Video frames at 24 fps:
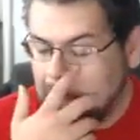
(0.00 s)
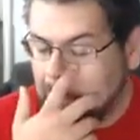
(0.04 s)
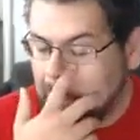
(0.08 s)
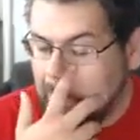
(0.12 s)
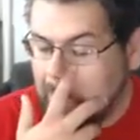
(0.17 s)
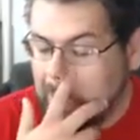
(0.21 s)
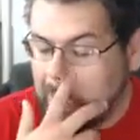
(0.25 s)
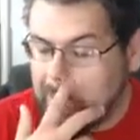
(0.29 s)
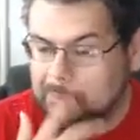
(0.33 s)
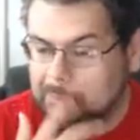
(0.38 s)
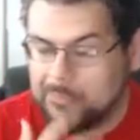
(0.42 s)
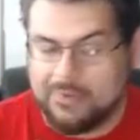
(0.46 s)

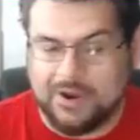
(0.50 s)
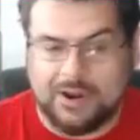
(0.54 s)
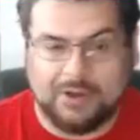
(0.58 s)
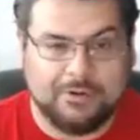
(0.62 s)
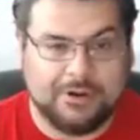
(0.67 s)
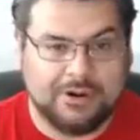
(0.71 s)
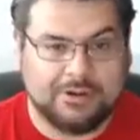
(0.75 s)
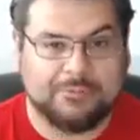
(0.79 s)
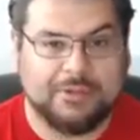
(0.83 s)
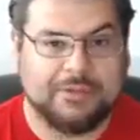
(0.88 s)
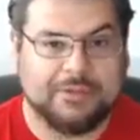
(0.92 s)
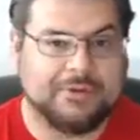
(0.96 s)
Um, but I want
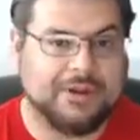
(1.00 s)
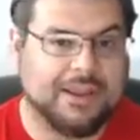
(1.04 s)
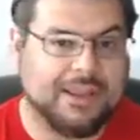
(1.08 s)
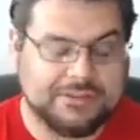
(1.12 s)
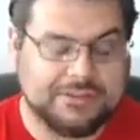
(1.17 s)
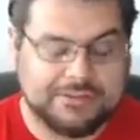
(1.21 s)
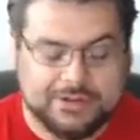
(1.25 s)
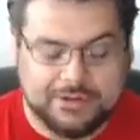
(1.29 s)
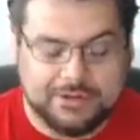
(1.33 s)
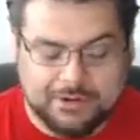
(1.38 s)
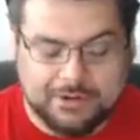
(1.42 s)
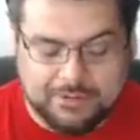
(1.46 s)
to be able to
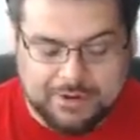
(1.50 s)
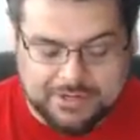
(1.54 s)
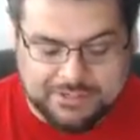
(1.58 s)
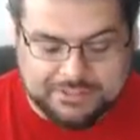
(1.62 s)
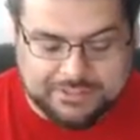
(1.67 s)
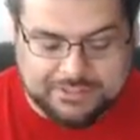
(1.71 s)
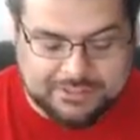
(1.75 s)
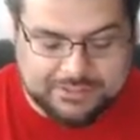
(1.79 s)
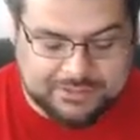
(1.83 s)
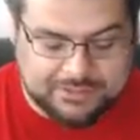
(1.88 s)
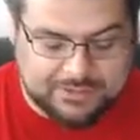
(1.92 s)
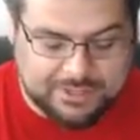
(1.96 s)
answer your
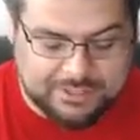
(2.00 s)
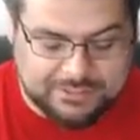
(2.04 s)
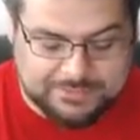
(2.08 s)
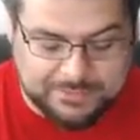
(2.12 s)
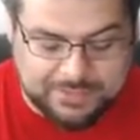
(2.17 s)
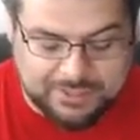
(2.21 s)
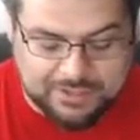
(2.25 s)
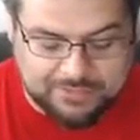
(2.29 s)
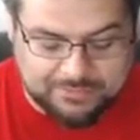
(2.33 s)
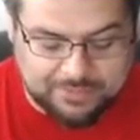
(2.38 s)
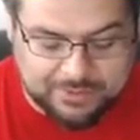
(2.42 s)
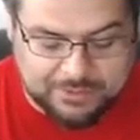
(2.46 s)
questions to as
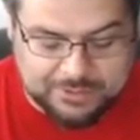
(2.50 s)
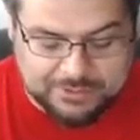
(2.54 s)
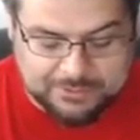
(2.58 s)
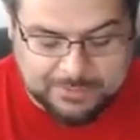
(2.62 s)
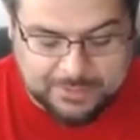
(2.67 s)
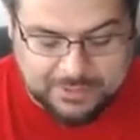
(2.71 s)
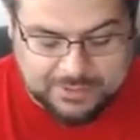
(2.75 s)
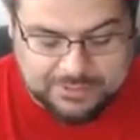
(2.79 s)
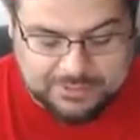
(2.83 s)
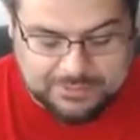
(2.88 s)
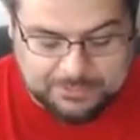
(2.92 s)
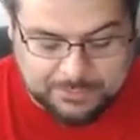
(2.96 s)
many of you as
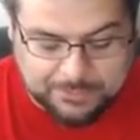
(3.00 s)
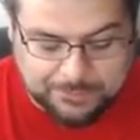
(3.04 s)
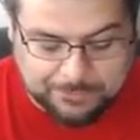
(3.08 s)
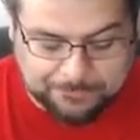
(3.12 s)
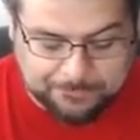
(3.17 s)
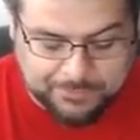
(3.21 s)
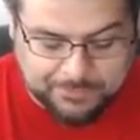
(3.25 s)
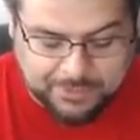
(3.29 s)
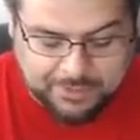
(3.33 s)
possible.